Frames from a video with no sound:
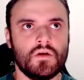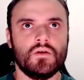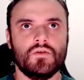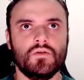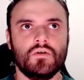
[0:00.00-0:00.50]

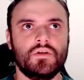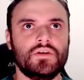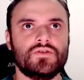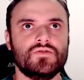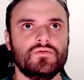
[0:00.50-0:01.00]
You don't
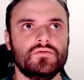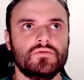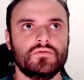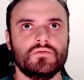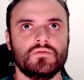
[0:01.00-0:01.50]
need
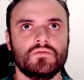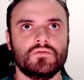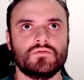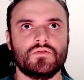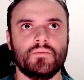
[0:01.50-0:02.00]
to
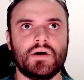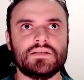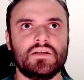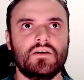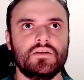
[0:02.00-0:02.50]
customize
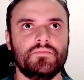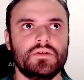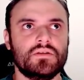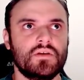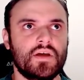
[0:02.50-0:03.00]
a lot,
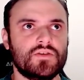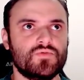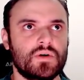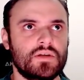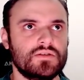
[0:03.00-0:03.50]
but
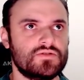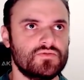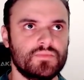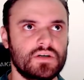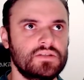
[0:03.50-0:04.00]
H1 is too
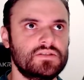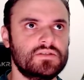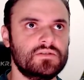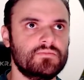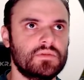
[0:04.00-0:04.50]

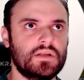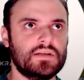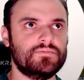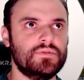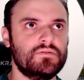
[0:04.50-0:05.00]
much. But
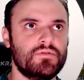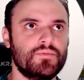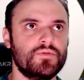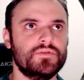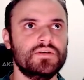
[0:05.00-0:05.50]
let me
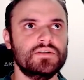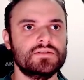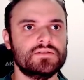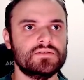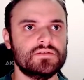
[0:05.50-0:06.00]
remove
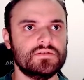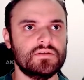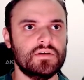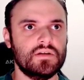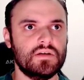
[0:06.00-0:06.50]
this.
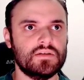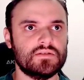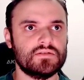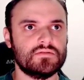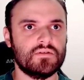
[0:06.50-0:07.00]
Then
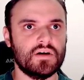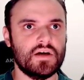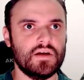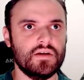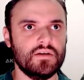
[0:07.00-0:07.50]
let's
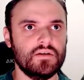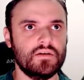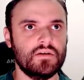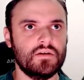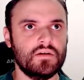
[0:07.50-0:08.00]
try,
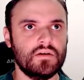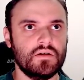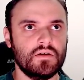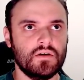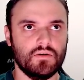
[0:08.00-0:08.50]

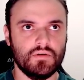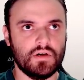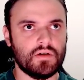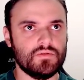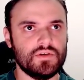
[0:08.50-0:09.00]
oh,
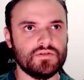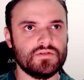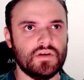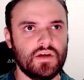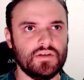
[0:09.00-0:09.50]
I will
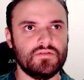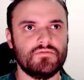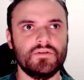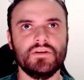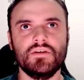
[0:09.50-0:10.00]
use
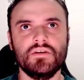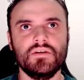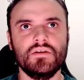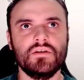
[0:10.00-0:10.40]
H3.